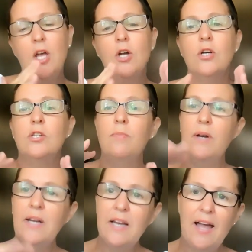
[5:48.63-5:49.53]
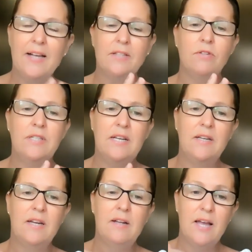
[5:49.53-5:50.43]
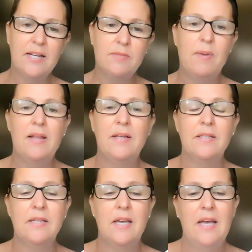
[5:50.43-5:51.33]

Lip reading: because the body likes routine, it likes balance.